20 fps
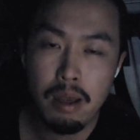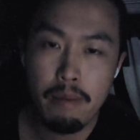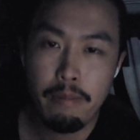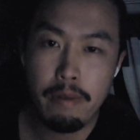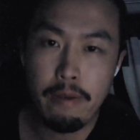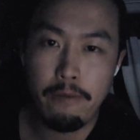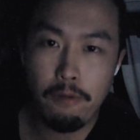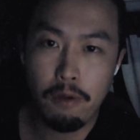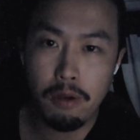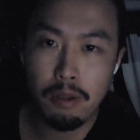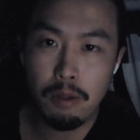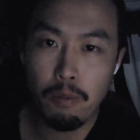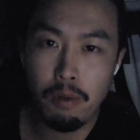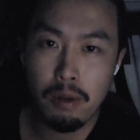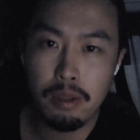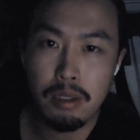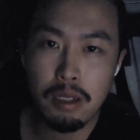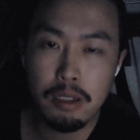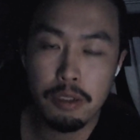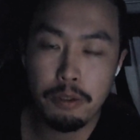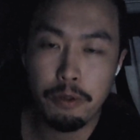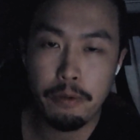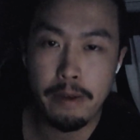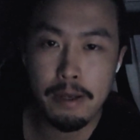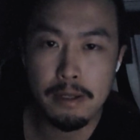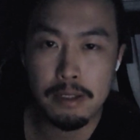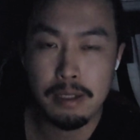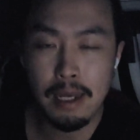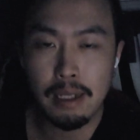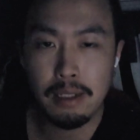Before the war, the
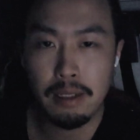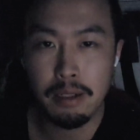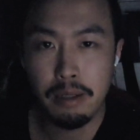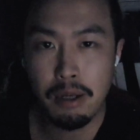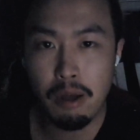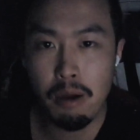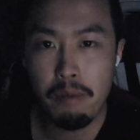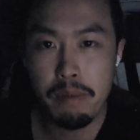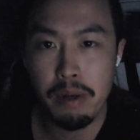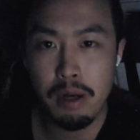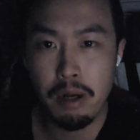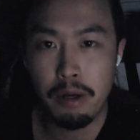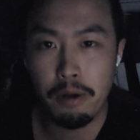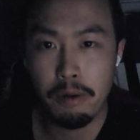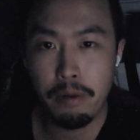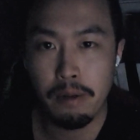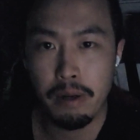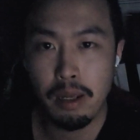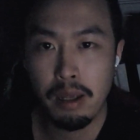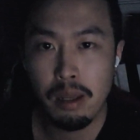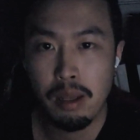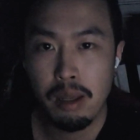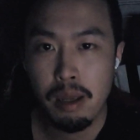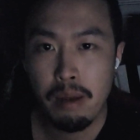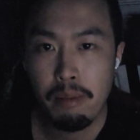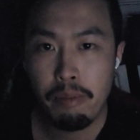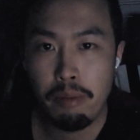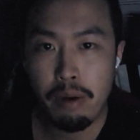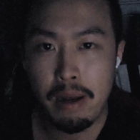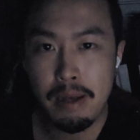U.S. had no military
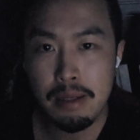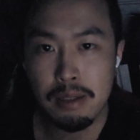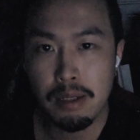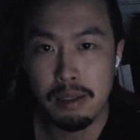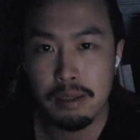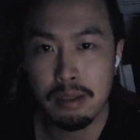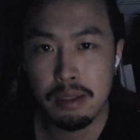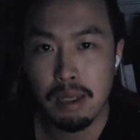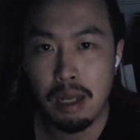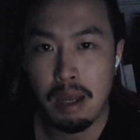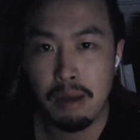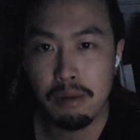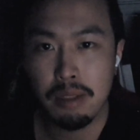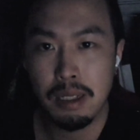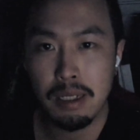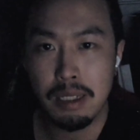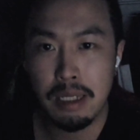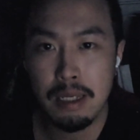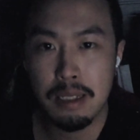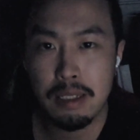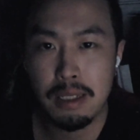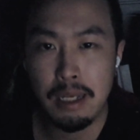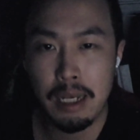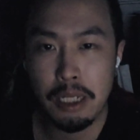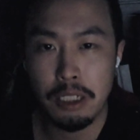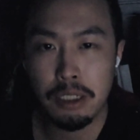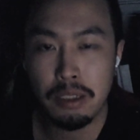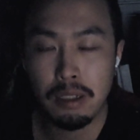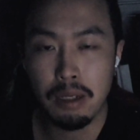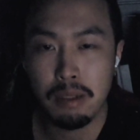presence on the East
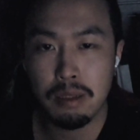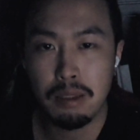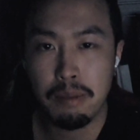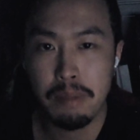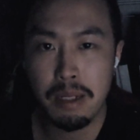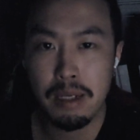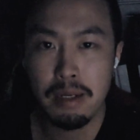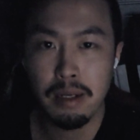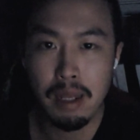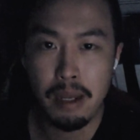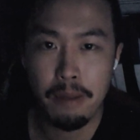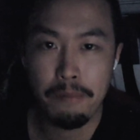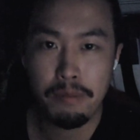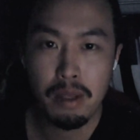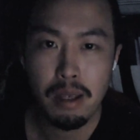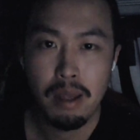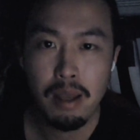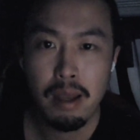Asia's mainland.